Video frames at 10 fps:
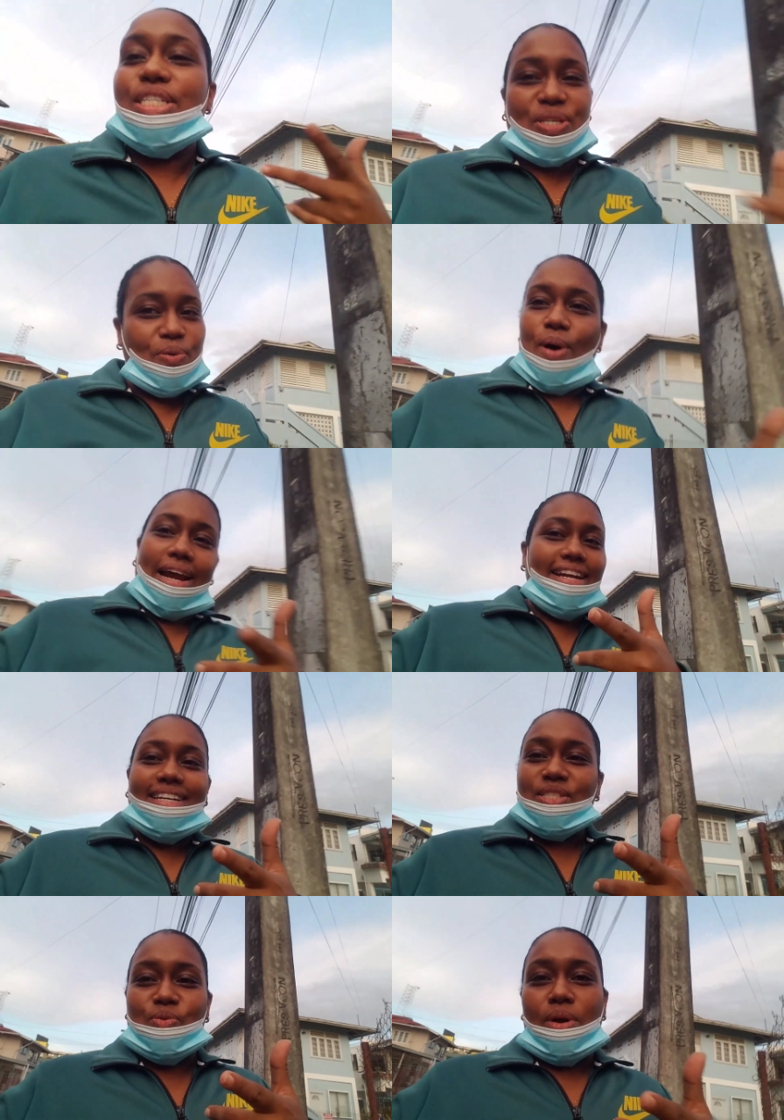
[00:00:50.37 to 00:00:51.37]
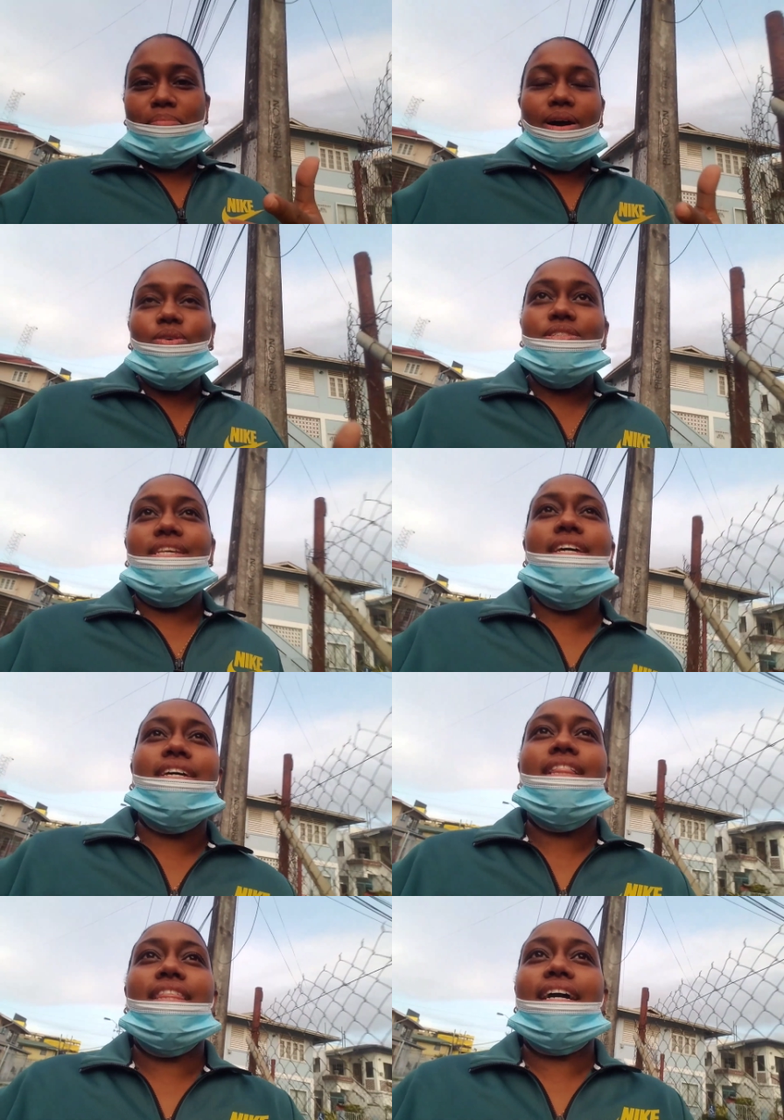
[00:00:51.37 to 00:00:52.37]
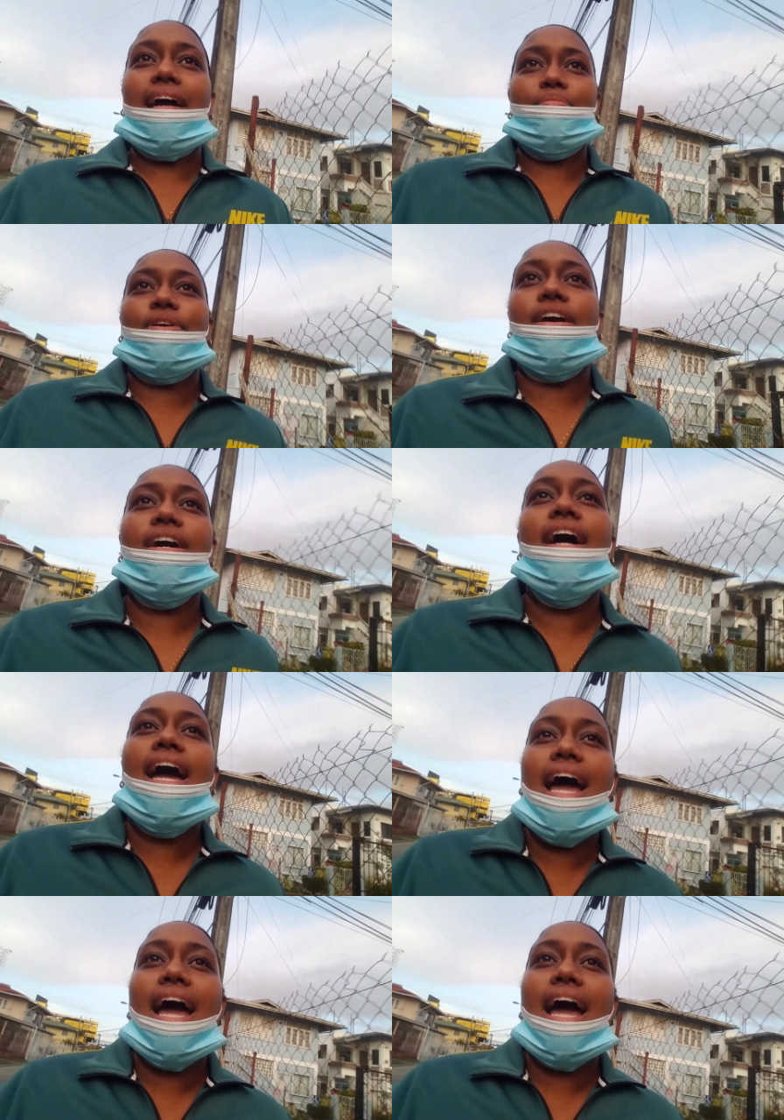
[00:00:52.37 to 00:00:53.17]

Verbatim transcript: So why not whip out the camera